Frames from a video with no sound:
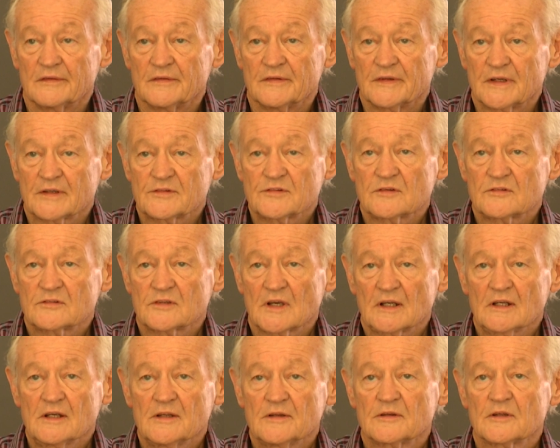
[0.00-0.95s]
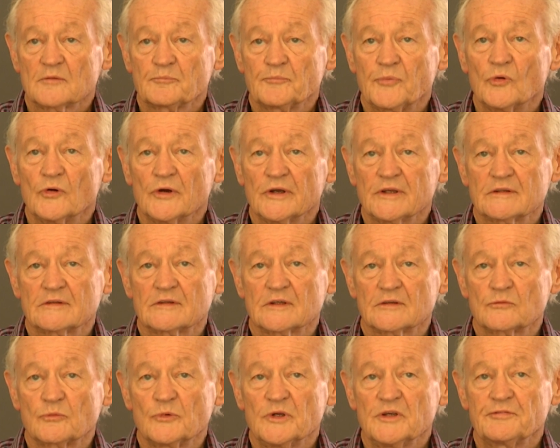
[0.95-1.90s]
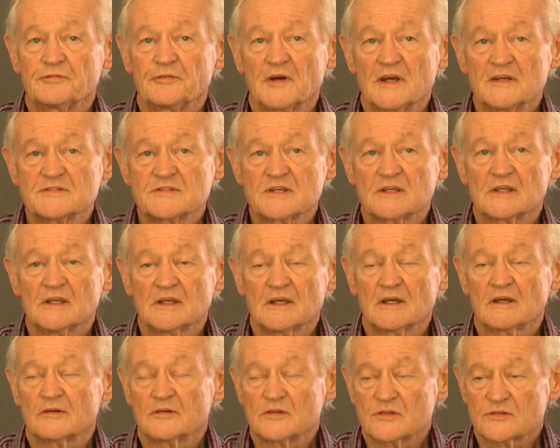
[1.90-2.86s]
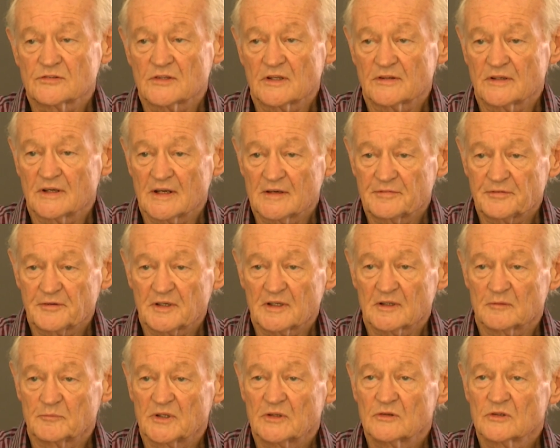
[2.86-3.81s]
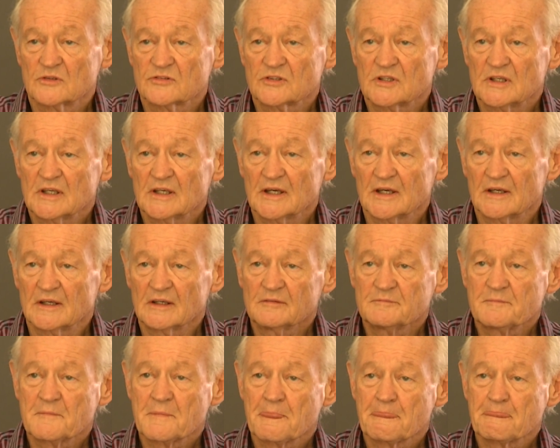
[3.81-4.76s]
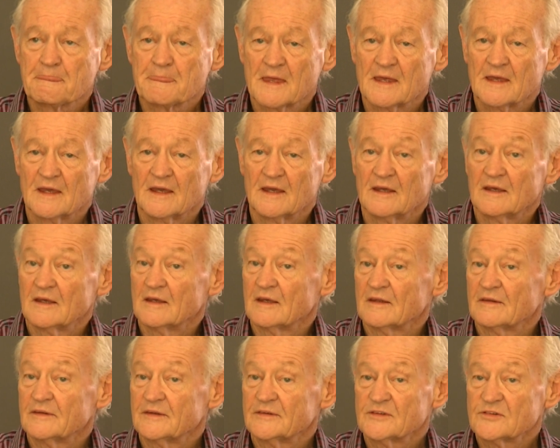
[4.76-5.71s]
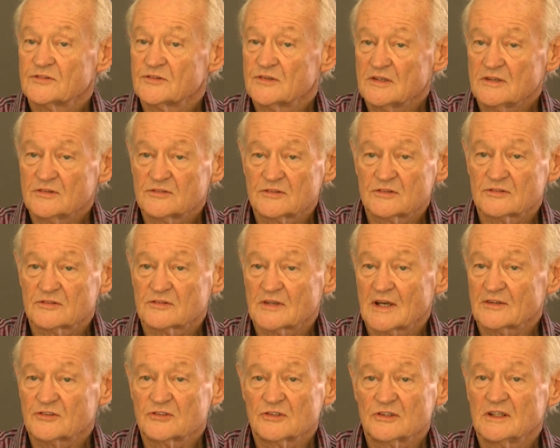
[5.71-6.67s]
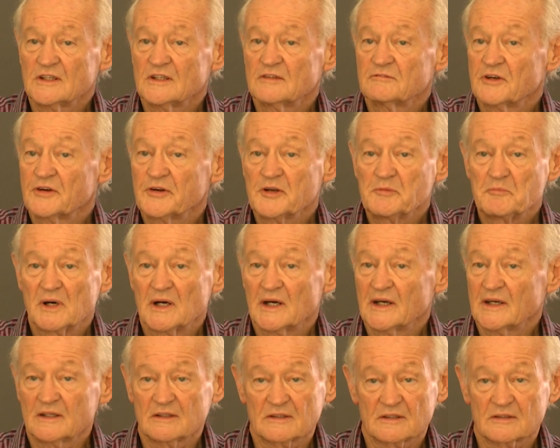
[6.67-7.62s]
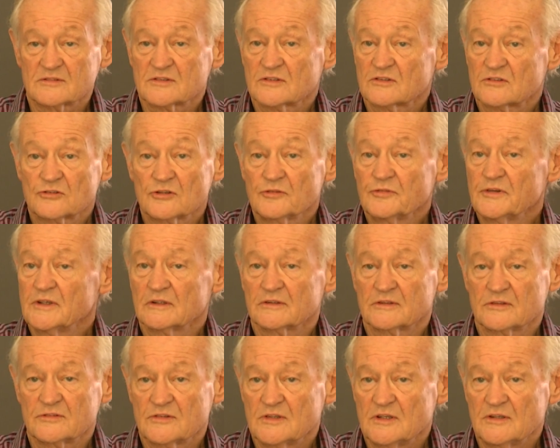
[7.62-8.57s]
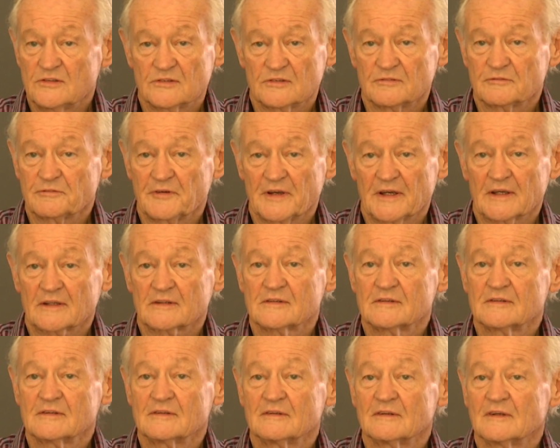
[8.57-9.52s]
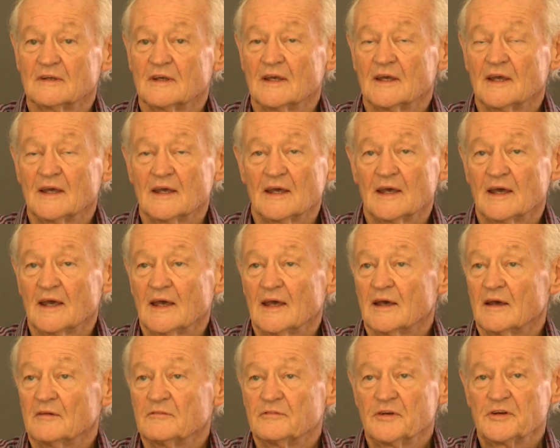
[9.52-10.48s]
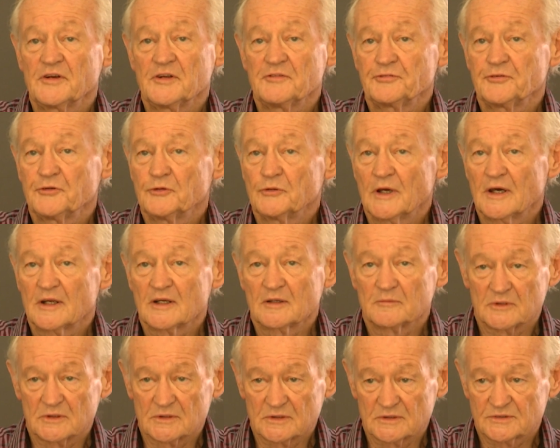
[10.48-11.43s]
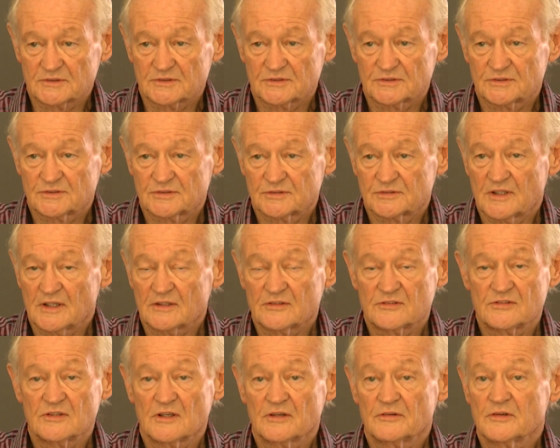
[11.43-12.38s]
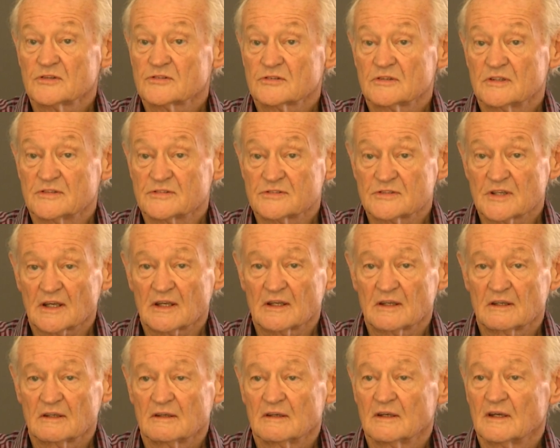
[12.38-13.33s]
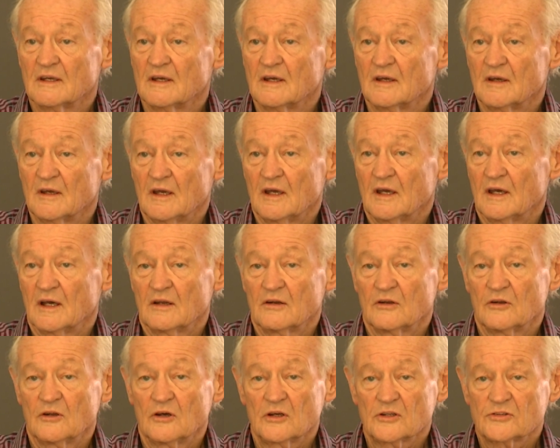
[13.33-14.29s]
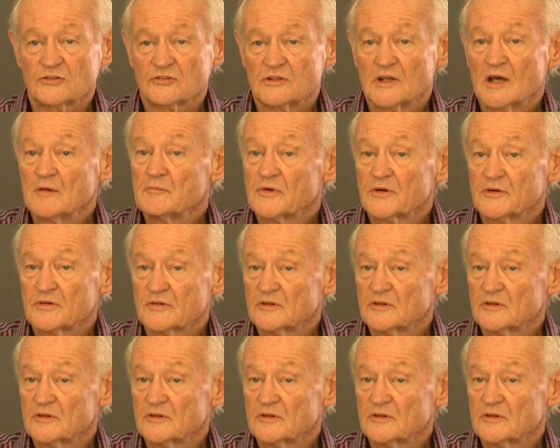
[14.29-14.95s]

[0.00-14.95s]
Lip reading: That's exactly the point that we're facing here in Southern Africa, because here the disease is actually very mild. It's a trivial disease, in fact. Very few animals get seriously sick. A large number of